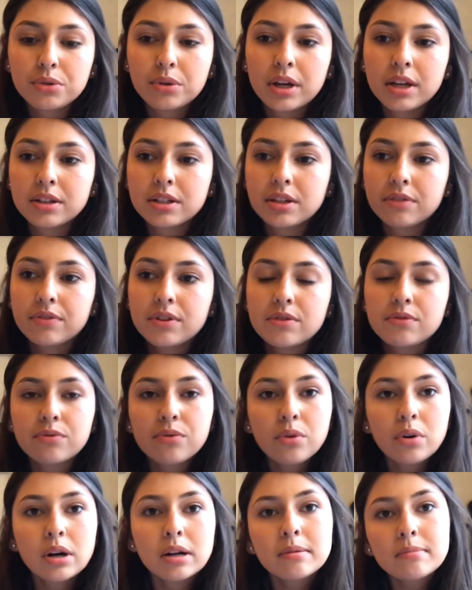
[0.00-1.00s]
you get different
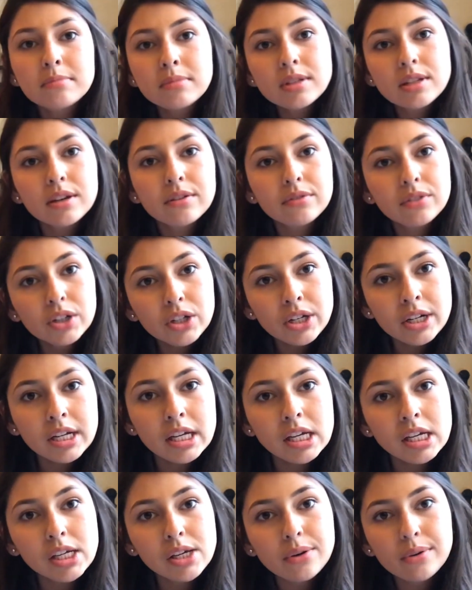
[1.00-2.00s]
forms of
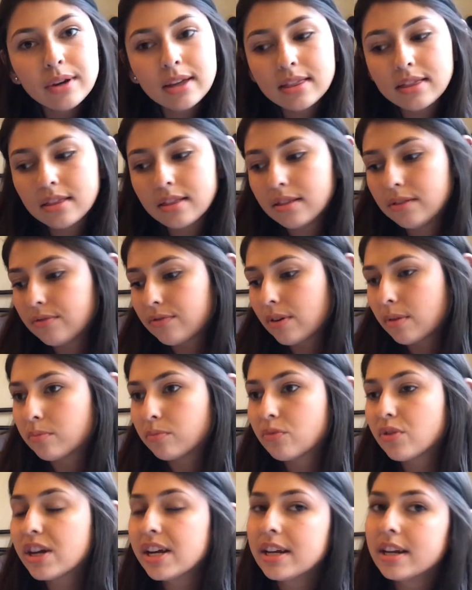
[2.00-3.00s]
learning. You get
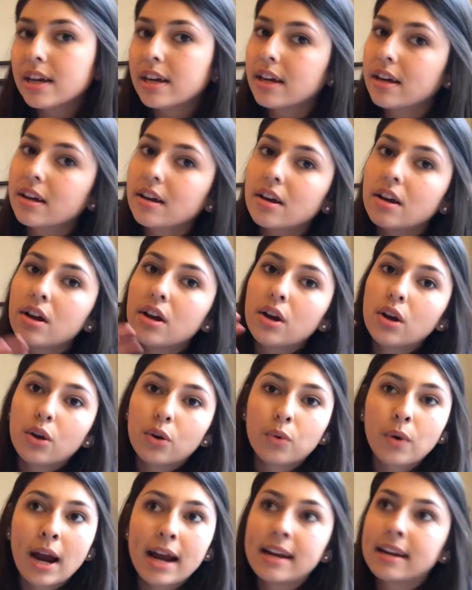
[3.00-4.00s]
from reading,
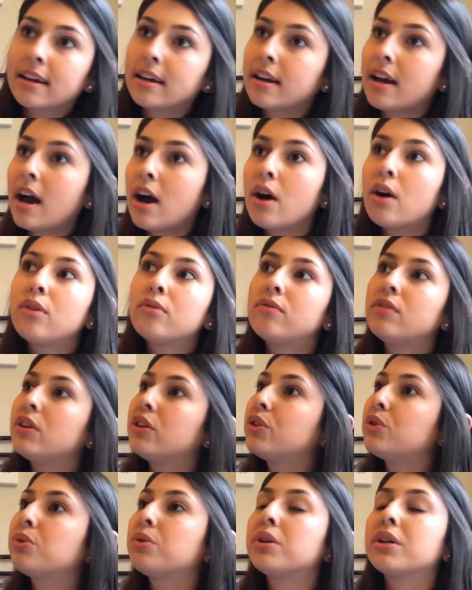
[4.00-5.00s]
writing it out,
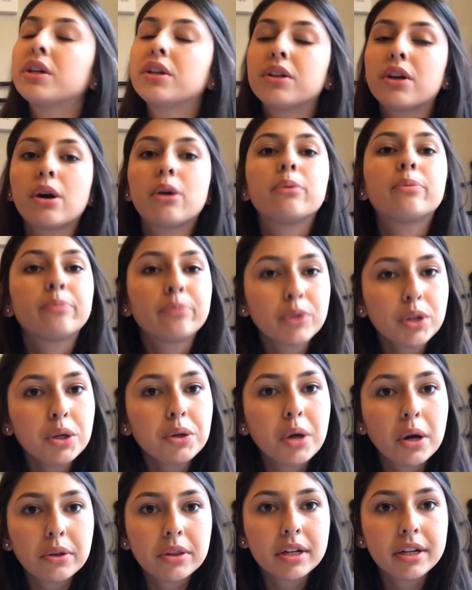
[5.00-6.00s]
visual, you
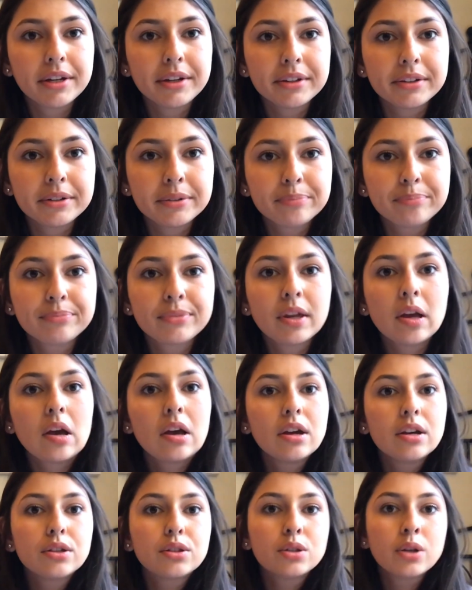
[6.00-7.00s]
know the deal.
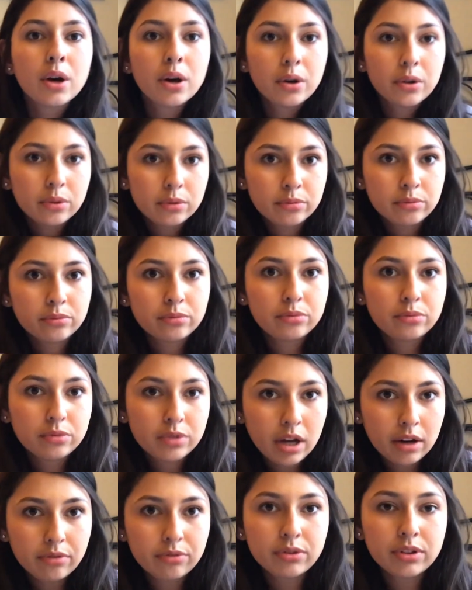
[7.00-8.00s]
So
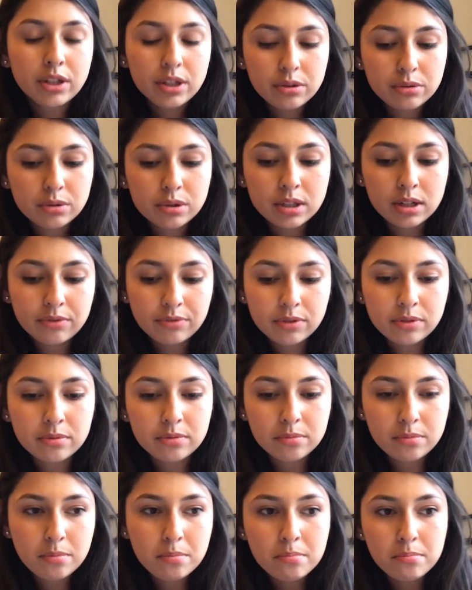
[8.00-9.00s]
definitely use
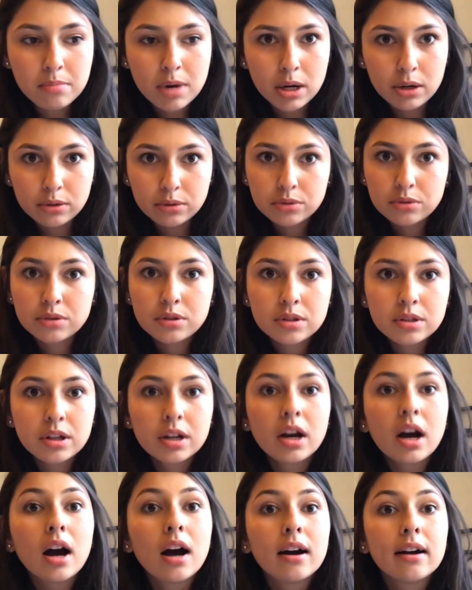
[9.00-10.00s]
different modes
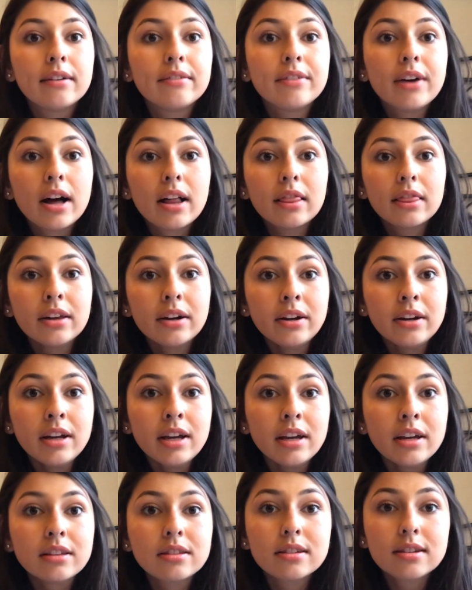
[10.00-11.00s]
of
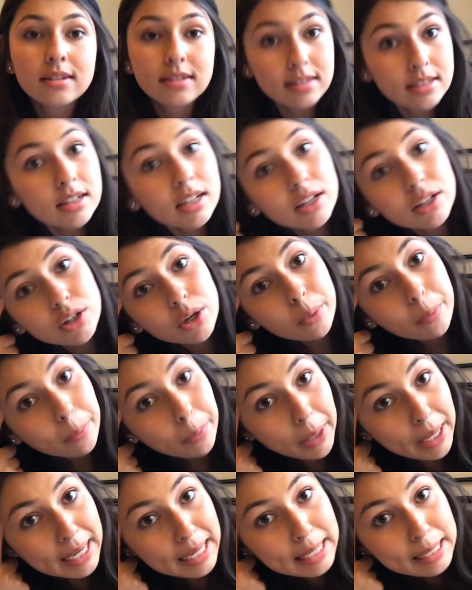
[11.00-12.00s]
learning. It's going to stick in your
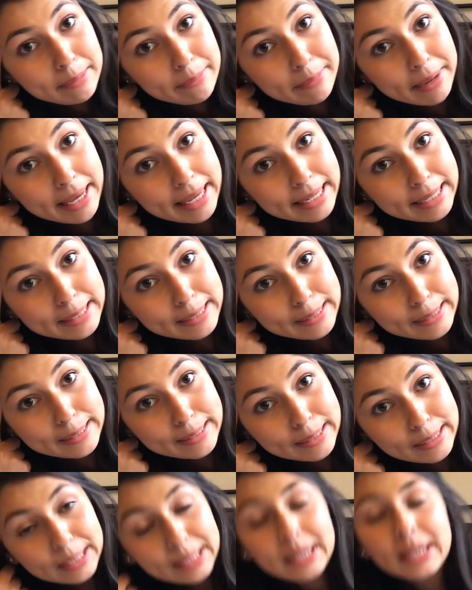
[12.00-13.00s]
brain
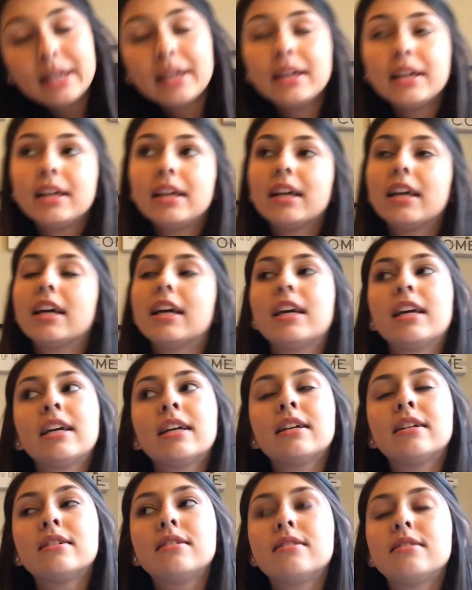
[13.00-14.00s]
better,
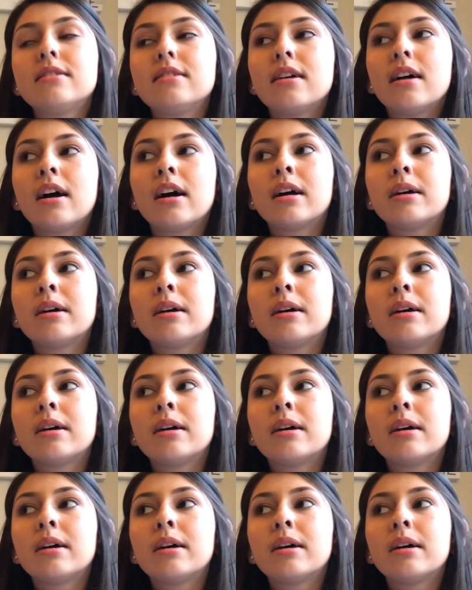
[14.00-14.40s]
and